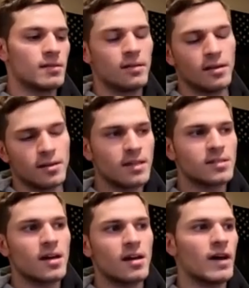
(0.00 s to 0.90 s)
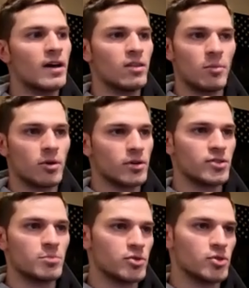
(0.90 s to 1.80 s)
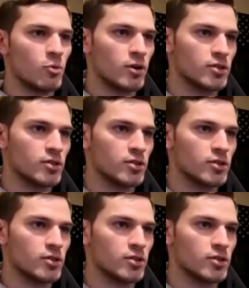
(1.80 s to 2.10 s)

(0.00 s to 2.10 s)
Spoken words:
like, that's kind of how the market's supposed to work.